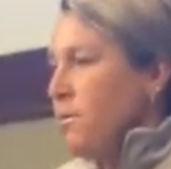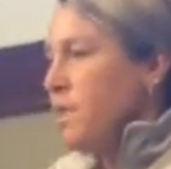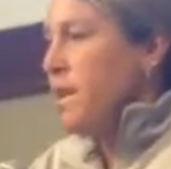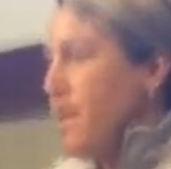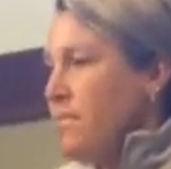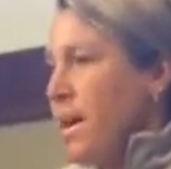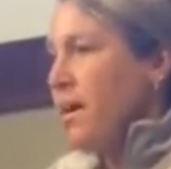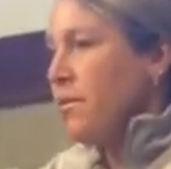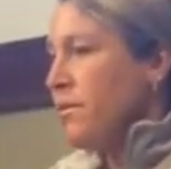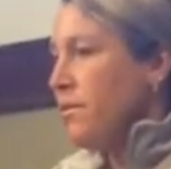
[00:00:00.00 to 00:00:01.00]
We came
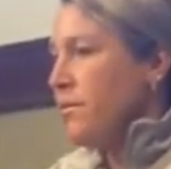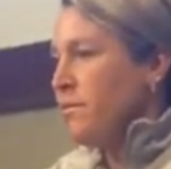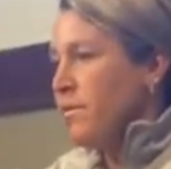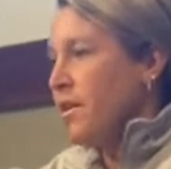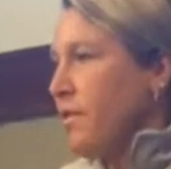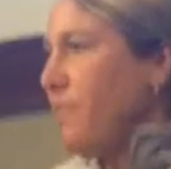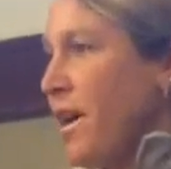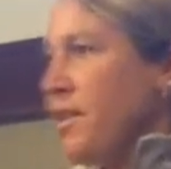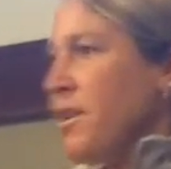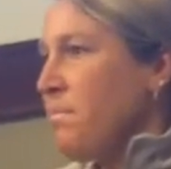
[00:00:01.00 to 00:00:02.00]
out very
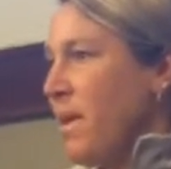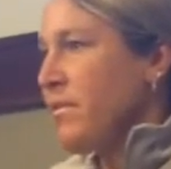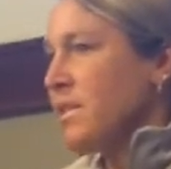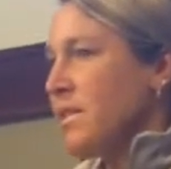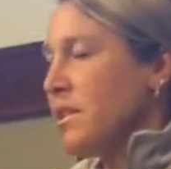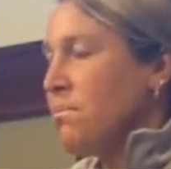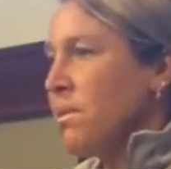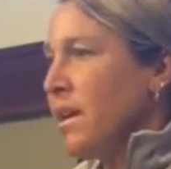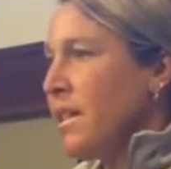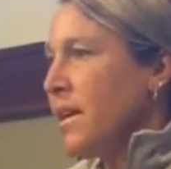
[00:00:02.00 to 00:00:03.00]
fired up, obviously,
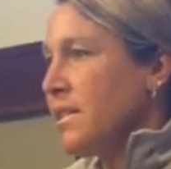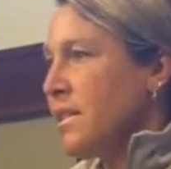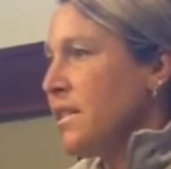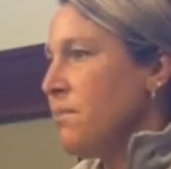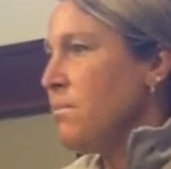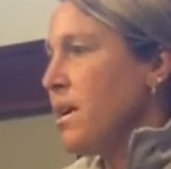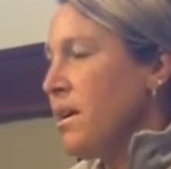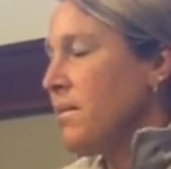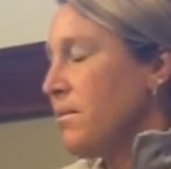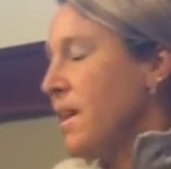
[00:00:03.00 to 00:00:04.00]
to play that team.
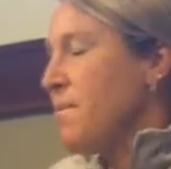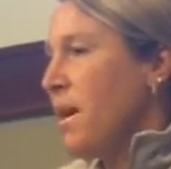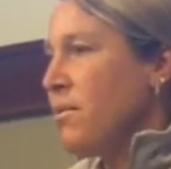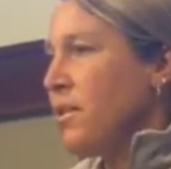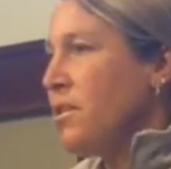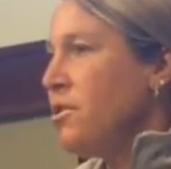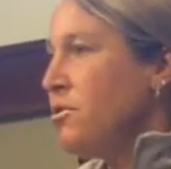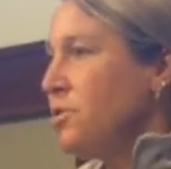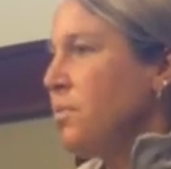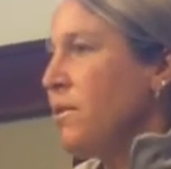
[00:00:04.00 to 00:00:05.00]
Came out with a
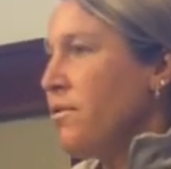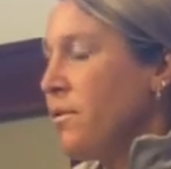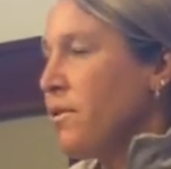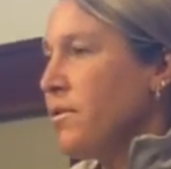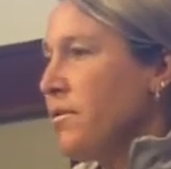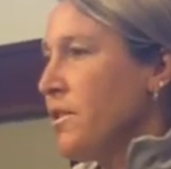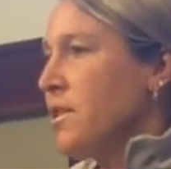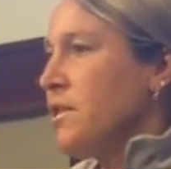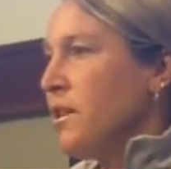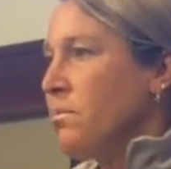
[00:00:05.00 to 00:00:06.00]
huge win for
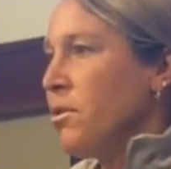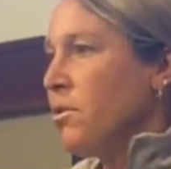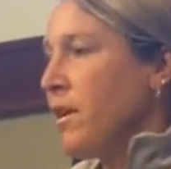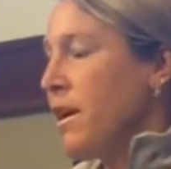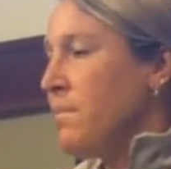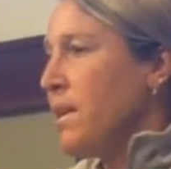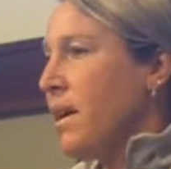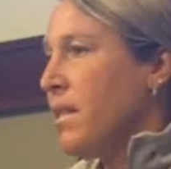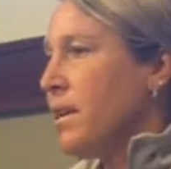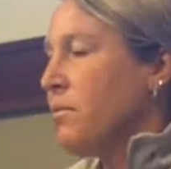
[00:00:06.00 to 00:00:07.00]
this young program, and
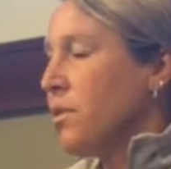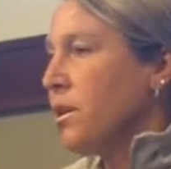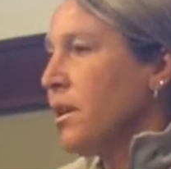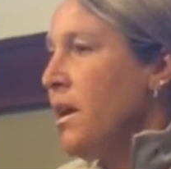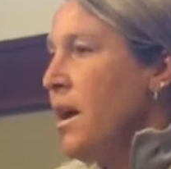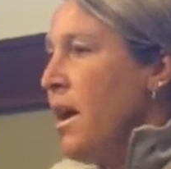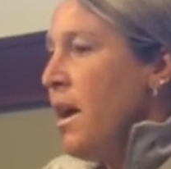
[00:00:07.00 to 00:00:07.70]
I think really